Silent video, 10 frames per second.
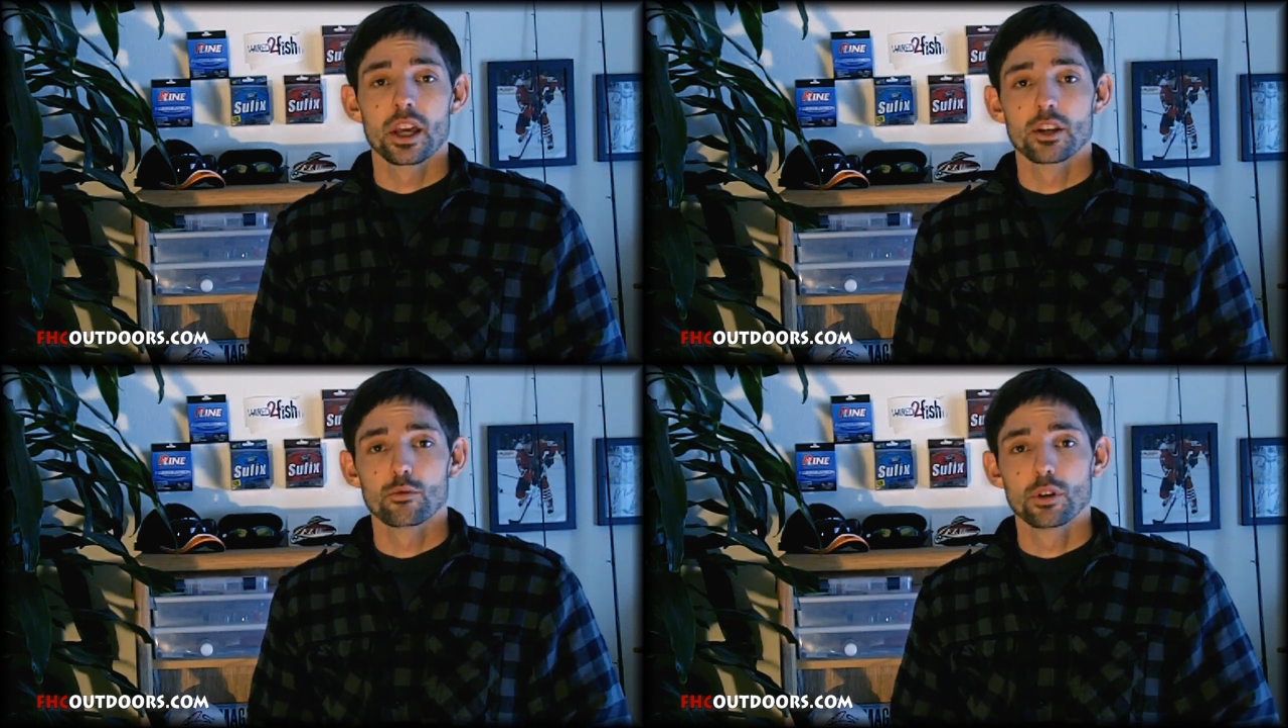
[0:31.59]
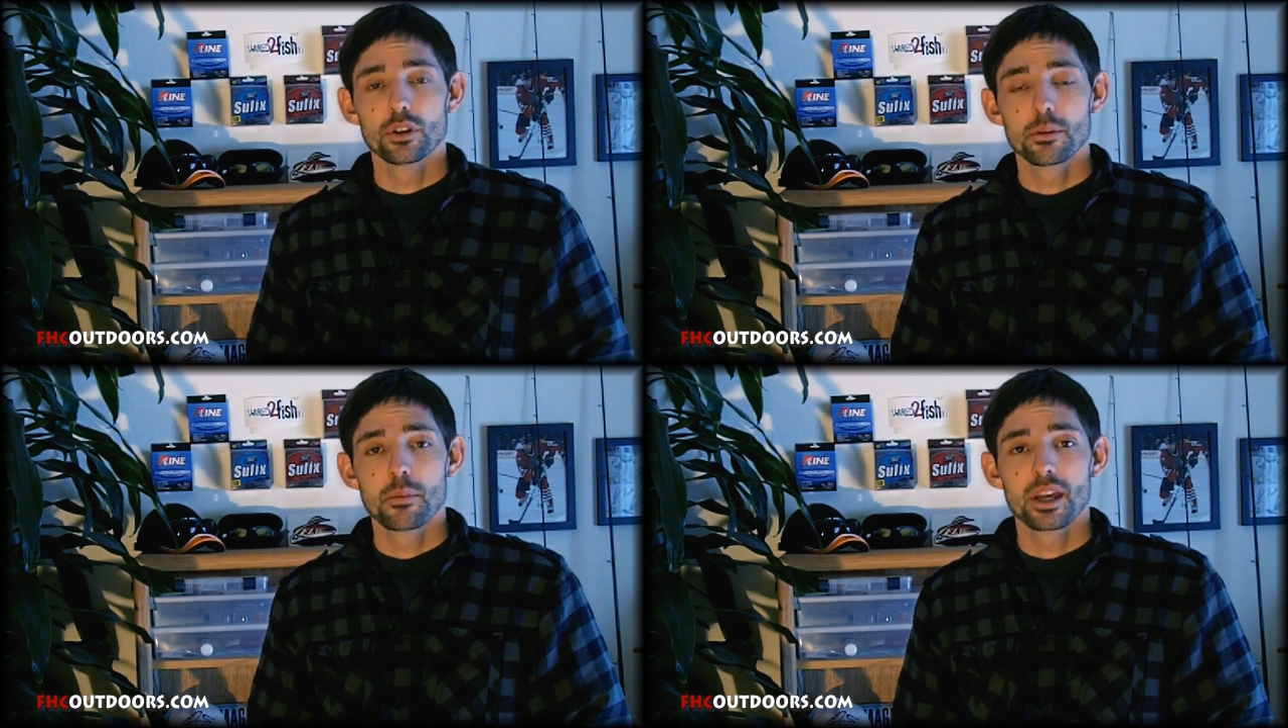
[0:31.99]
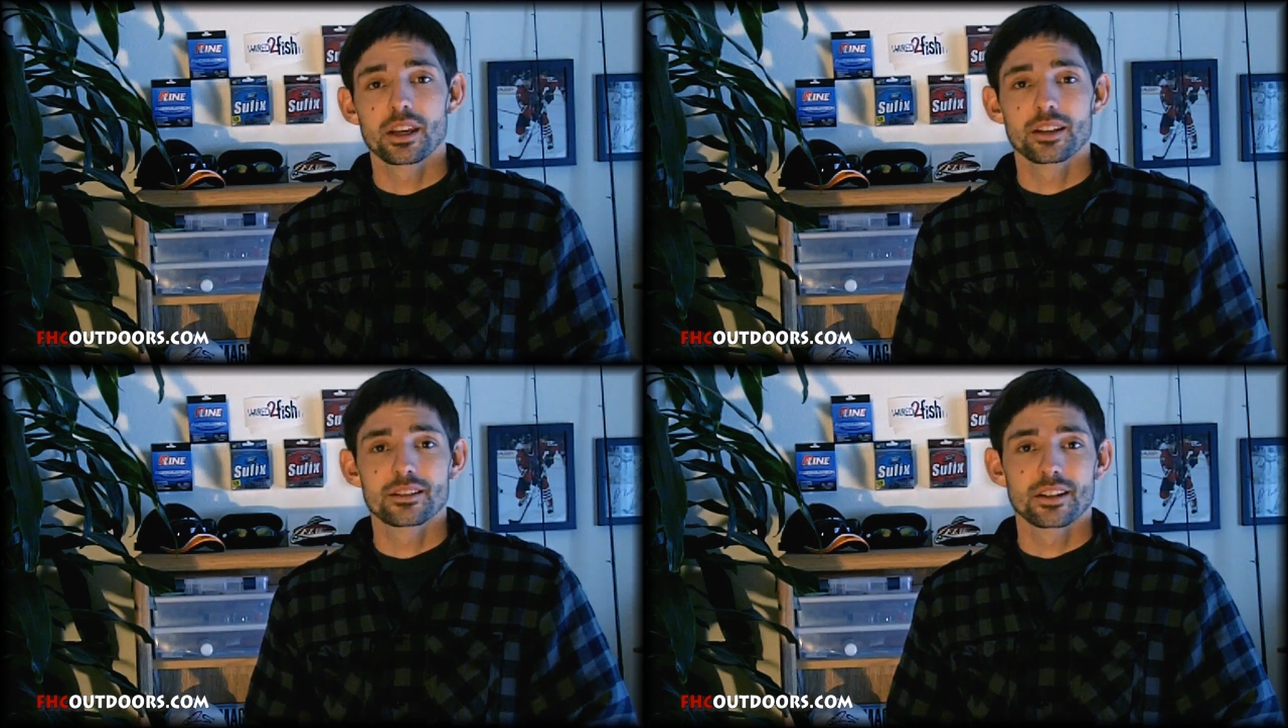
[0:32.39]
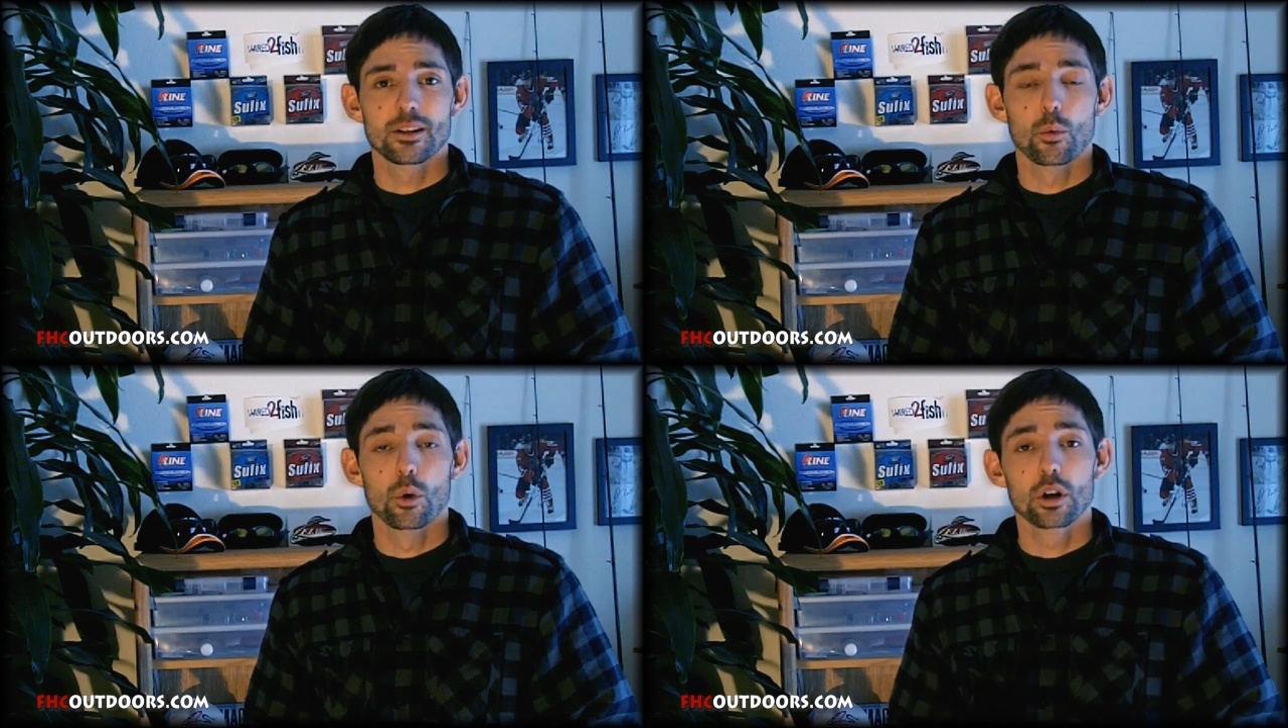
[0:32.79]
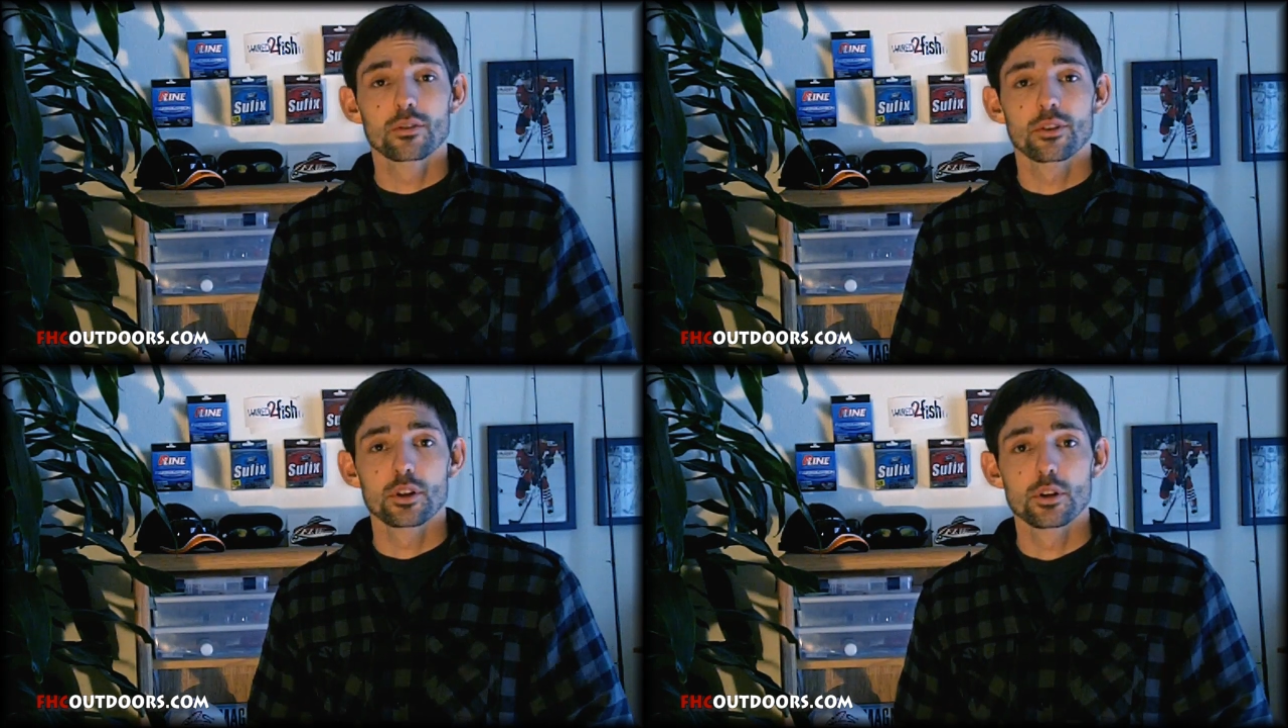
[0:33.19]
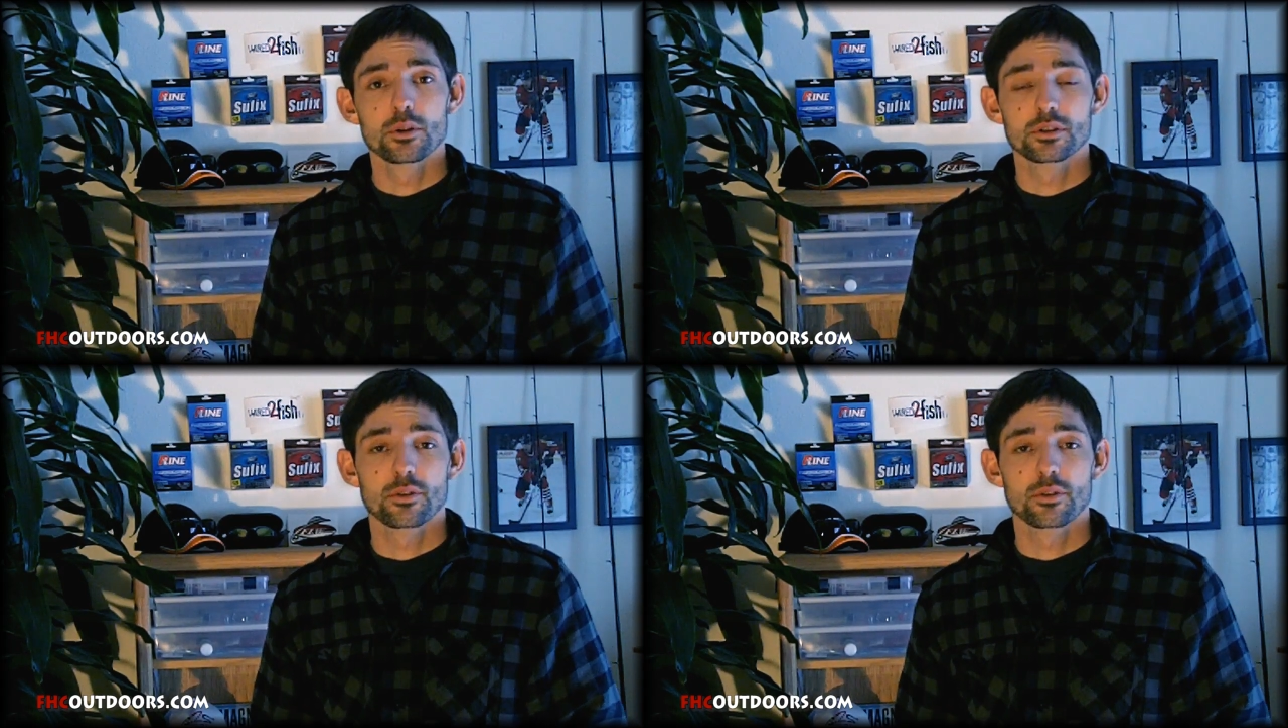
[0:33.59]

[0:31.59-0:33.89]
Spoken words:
and really make it work for you